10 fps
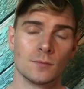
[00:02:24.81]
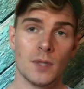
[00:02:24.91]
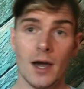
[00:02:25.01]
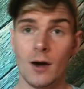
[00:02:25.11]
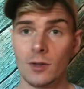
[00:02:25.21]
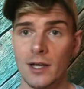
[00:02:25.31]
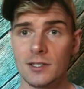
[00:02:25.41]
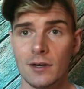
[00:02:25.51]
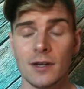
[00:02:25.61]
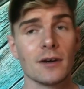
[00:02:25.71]
Now,
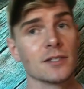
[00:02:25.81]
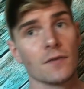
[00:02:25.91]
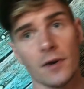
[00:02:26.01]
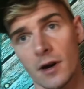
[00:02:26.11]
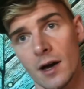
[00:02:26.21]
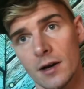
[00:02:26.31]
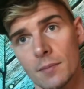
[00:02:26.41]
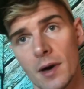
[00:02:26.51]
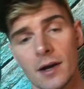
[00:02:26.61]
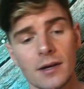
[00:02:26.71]
Lysol here is a very hot
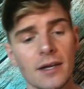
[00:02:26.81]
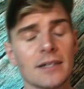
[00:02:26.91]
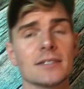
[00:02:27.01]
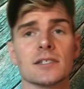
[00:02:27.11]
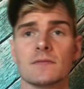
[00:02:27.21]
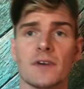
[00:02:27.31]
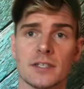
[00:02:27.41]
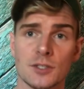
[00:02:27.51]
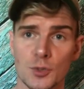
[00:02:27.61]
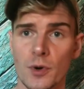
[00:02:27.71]
commodity.
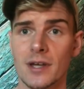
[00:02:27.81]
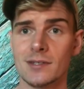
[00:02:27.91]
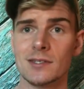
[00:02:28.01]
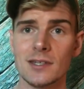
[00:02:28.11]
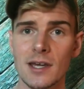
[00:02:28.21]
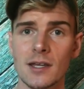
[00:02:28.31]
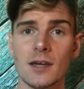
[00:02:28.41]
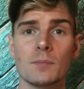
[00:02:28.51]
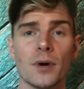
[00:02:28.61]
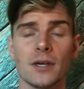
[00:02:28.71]
Disinfectant spray is
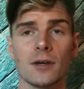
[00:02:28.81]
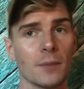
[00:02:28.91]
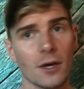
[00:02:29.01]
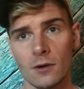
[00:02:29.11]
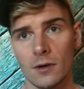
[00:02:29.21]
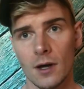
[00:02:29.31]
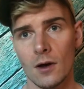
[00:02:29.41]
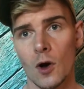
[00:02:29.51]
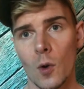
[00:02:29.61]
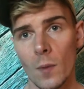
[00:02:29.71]
needed, but you can make your own at
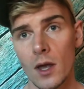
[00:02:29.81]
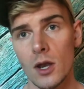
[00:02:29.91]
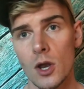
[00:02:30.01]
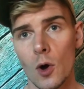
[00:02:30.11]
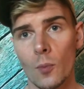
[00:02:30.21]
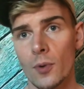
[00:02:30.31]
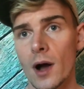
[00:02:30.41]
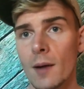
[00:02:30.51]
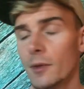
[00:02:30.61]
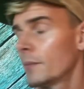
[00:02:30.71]
home, no
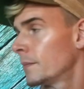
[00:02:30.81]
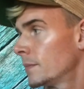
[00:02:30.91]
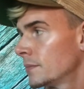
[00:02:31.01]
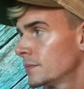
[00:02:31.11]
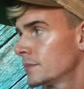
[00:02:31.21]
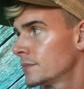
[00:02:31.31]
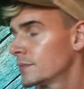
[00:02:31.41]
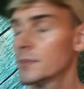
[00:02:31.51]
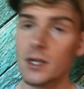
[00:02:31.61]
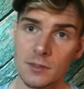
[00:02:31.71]
problem.
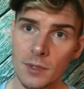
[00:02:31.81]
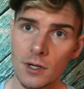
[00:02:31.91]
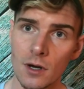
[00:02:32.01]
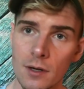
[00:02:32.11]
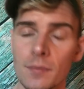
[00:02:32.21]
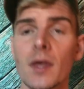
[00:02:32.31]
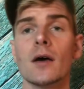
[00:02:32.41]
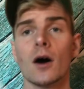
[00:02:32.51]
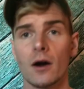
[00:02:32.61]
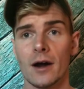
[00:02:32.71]
That's my dog.
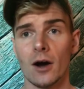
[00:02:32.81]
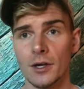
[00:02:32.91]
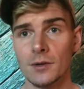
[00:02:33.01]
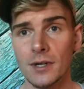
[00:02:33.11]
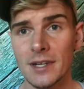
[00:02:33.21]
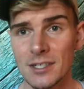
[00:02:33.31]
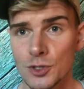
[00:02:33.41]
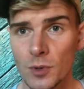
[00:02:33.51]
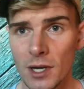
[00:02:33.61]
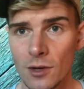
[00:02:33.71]
All right, all you need is
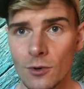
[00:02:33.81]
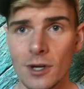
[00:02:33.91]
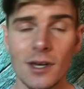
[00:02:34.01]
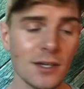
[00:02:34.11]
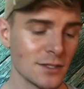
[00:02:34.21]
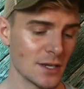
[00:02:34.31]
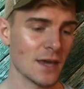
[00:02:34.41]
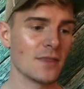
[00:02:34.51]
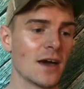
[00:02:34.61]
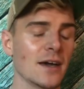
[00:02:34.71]
three ingredients,
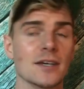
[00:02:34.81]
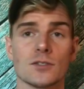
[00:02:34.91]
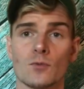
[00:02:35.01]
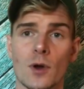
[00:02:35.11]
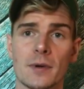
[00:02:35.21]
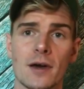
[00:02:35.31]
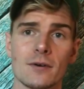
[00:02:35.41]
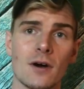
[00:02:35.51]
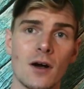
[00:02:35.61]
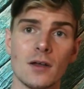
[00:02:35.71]
and that is rubbing
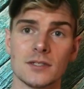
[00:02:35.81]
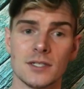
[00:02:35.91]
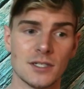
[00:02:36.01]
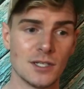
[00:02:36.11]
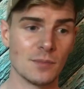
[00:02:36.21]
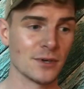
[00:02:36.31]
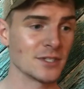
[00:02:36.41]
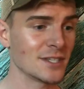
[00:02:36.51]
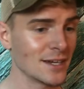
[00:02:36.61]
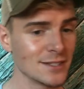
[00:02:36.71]
alcohol,
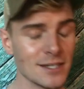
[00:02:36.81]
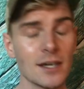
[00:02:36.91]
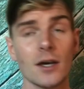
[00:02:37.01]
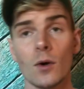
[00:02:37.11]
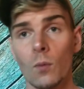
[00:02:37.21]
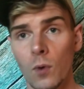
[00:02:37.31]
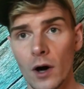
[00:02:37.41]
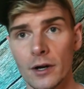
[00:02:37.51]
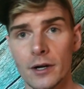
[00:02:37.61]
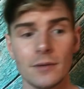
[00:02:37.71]
60%,
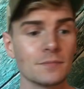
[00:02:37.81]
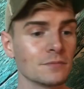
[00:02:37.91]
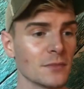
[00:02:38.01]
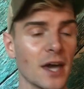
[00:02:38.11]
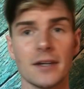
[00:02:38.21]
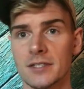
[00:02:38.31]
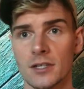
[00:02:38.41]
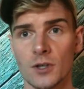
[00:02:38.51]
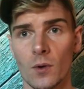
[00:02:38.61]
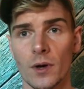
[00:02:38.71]
water, and
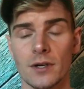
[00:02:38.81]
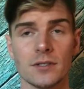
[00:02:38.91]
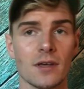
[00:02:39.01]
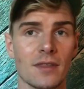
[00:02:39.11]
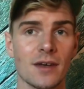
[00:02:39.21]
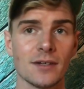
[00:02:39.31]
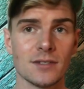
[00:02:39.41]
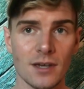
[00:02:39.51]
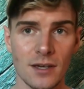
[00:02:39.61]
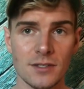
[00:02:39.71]
essential oils. That is
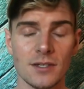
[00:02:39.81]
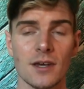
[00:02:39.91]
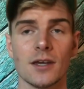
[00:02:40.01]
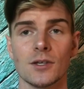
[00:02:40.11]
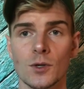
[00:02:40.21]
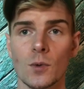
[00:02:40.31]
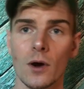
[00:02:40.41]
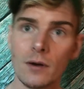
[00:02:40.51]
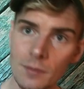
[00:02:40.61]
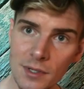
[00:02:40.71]
it, and you
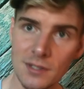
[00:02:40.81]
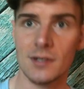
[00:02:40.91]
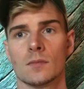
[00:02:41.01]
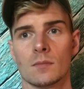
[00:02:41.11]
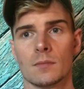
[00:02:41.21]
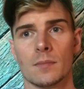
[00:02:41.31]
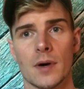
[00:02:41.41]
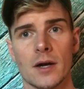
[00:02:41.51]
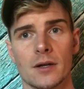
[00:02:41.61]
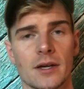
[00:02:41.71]
are in business.
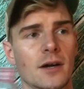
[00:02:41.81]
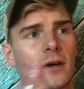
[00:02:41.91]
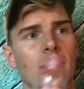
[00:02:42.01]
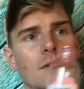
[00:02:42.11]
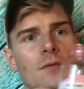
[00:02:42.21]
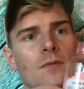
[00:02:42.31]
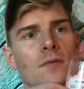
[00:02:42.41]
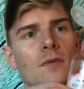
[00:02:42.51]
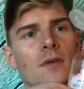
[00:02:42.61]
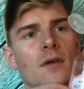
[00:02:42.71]
Bottle here.
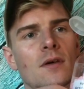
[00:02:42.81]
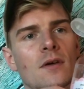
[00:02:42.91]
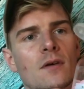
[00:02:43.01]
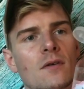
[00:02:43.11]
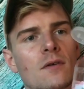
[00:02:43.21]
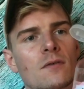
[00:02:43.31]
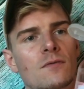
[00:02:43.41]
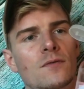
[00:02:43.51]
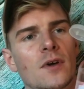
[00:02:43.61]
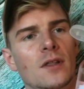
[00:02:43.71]

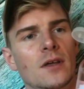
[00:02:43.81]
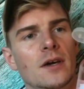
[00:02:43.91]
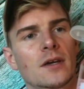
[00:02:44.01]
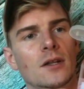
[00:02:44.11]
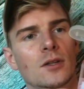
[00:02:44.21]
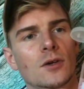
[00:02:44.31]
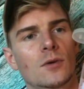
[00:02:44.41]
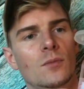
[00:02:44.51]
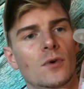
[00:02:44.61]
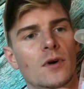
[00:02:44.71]
Fill in a little
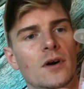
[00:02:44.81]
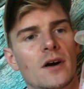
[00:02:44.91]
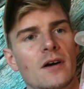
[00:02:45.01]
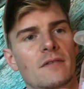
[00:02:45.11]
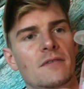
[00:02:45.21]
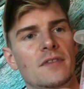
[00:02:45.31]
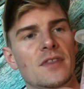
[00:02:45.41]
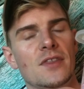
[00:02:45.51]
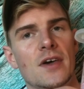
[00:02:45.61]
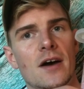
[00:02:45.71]
more of
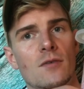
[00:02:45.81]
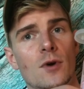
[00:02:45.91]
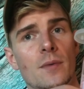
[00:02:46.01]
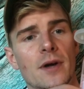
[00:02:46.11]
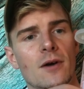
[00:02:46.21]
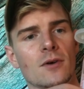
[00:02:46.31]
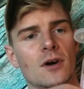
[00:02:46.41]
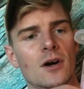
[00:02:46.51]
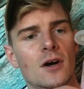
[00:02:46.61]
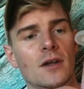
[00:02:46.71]
that rubbing
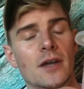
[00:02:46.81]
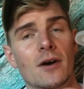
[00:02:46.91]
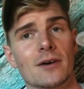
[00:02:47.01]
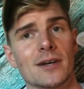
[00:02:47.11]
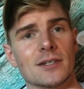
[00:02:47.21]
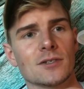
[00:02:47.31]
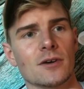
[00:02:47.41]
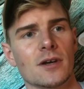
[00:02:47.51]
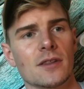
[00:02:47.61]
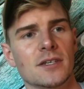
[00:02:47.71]
alcohol. Now, I already got
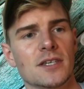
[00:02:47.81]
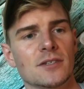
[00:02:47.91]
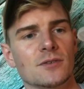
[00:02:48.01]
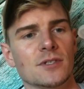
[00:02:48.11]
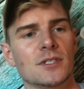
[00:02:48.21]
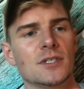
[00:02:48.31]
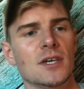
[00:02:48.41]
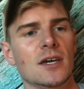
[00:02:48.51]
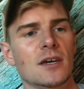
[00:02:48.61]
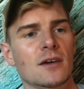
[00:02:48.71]
started on this, as you can
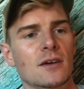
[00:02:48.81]
see.